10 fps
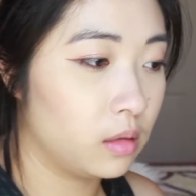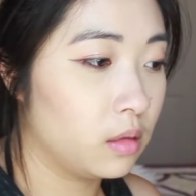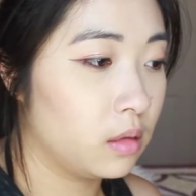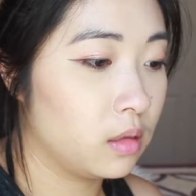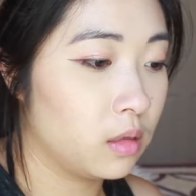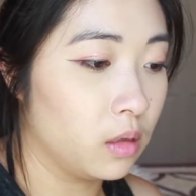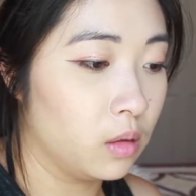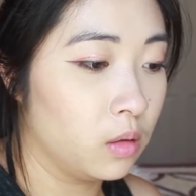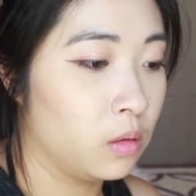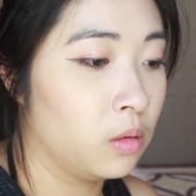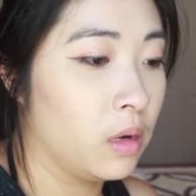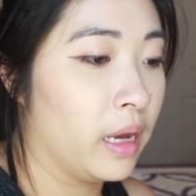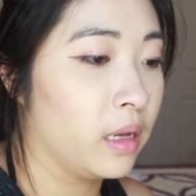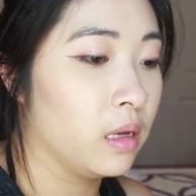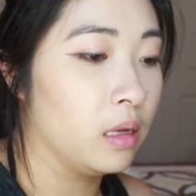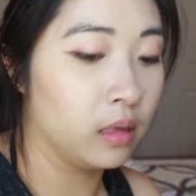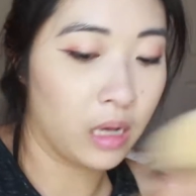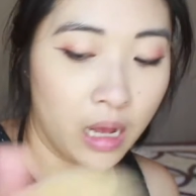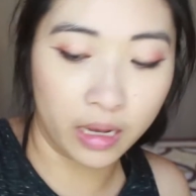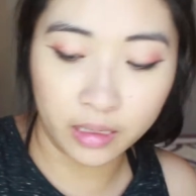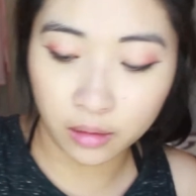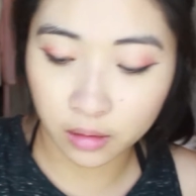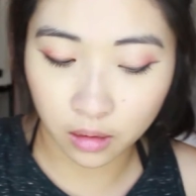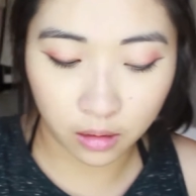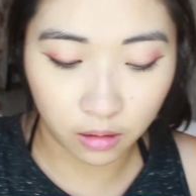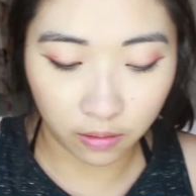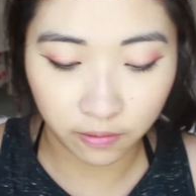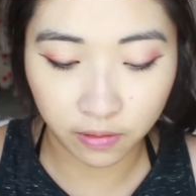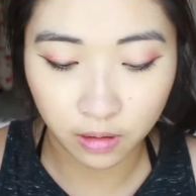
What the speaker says: so I can kind of